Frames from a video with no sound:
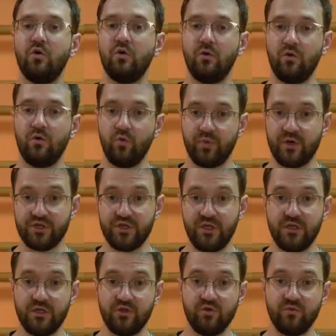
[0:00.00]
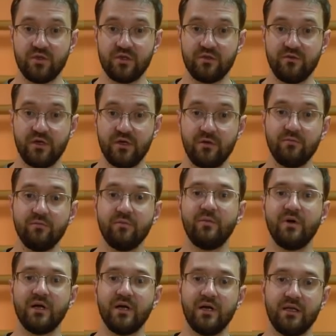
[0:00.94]
Exercise number
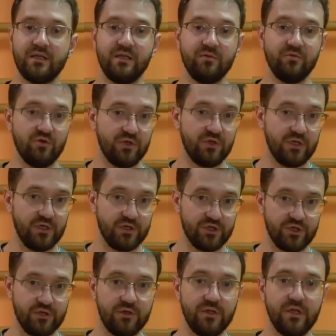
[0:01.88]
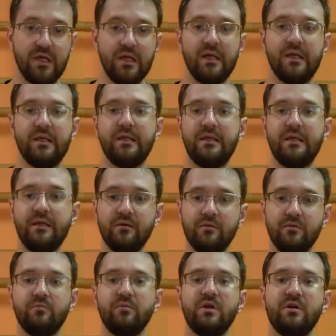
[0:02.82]
2 helps a little less often,
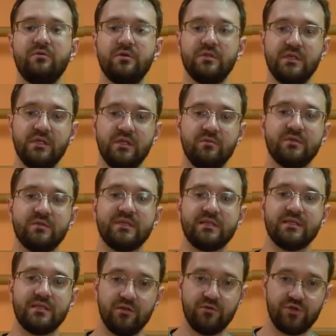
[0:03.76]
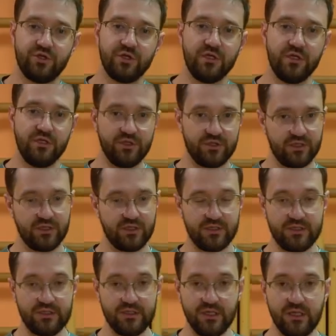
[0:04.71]
and we do it with the following
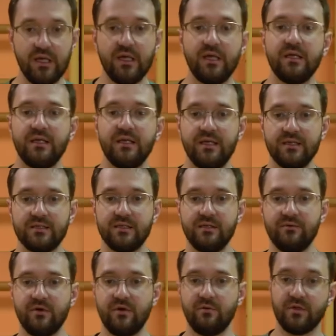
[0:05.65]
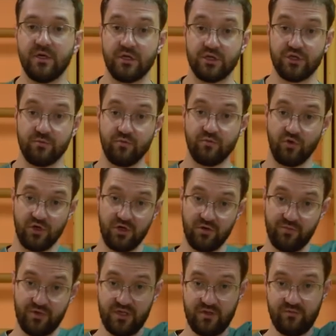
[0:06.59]
clinical picture. If it
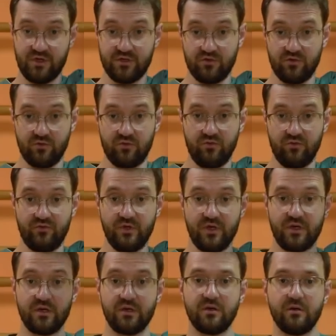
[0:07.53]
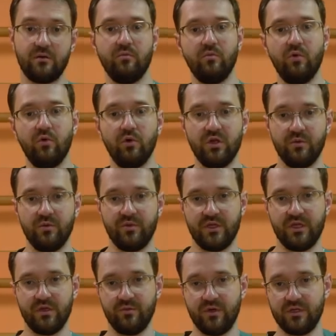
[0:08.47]
also hurts you to raise your arm up,
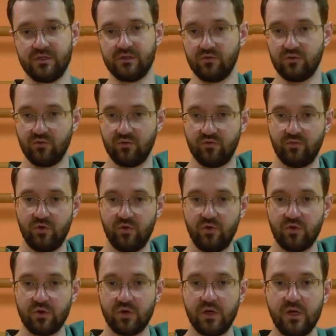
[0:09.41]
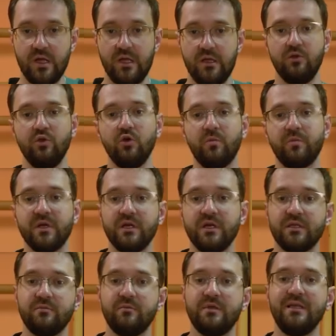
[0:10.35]
it hurts to raise your arm
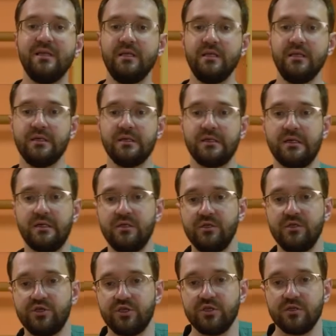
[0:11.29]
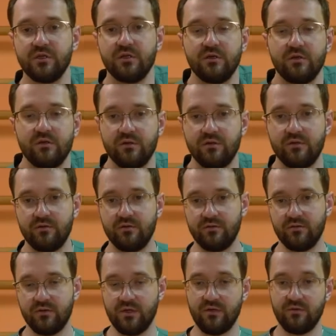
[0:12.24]
to the side, but the
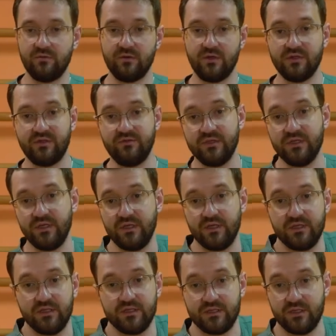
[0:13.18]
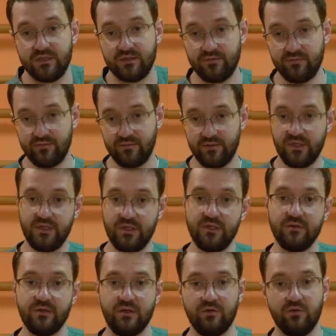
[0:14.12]
retraction is not limited, and it
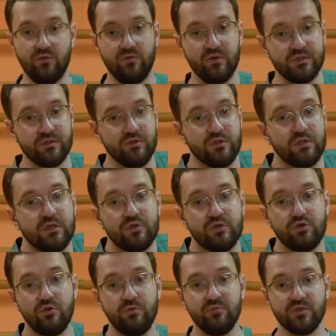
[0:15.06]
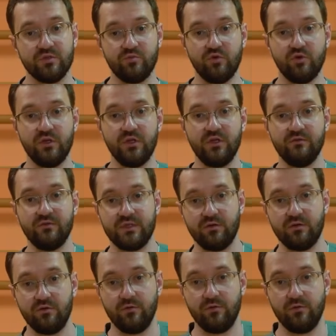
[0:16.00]
goes well without pain and high.